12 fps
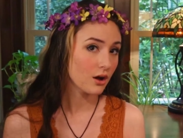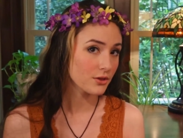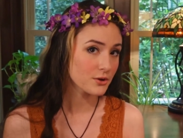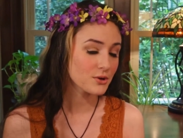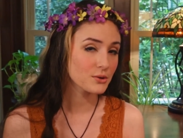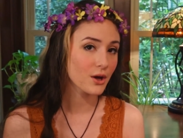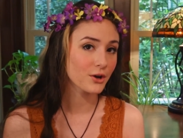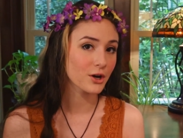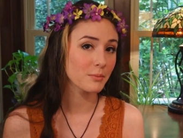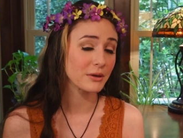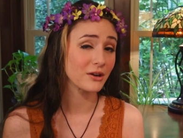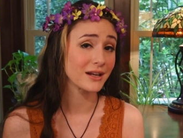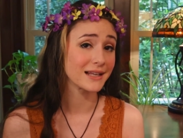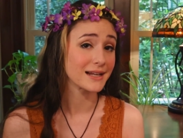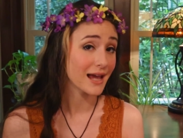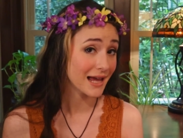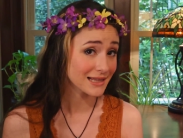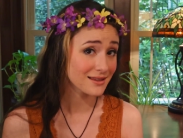Although no longer appearing in
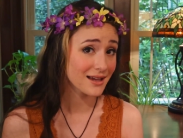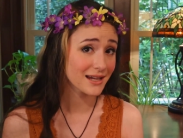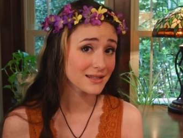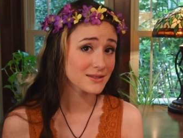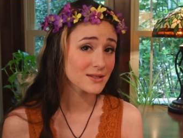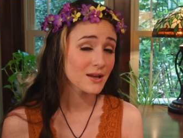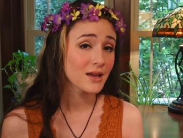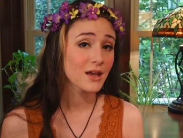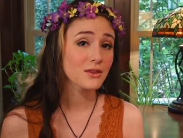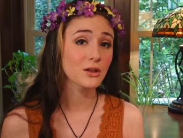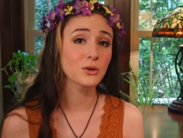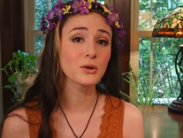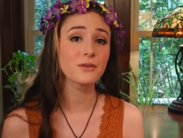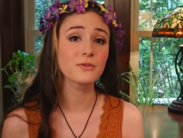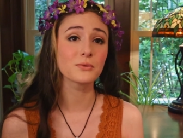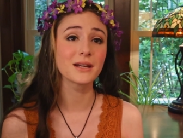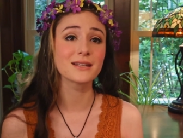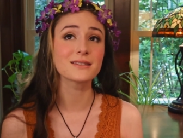headlines, The Lord of
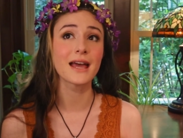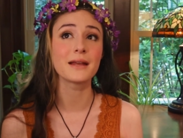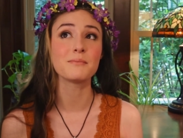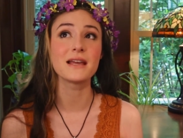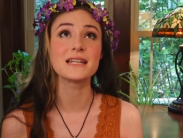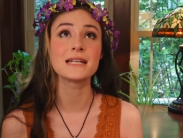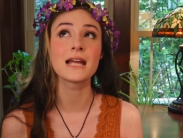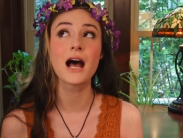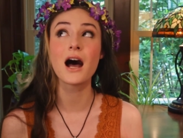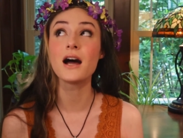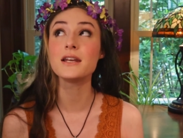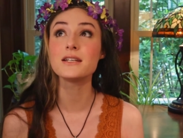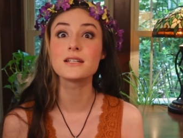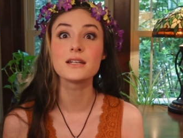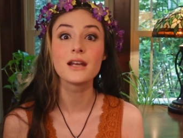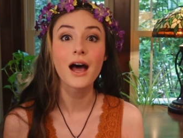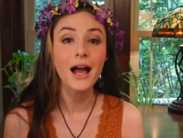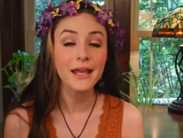the Rings had made an
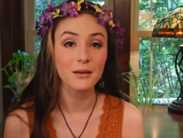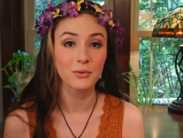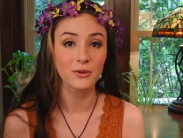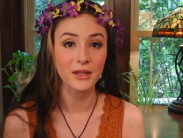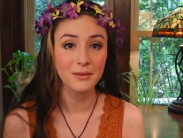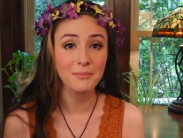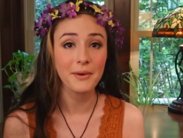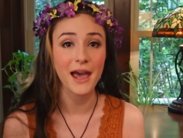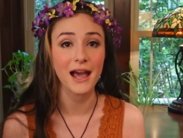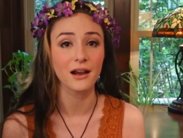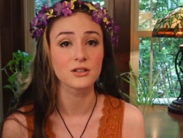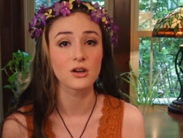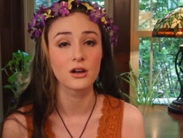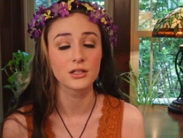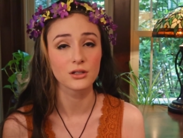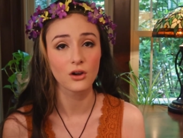undeniable impact on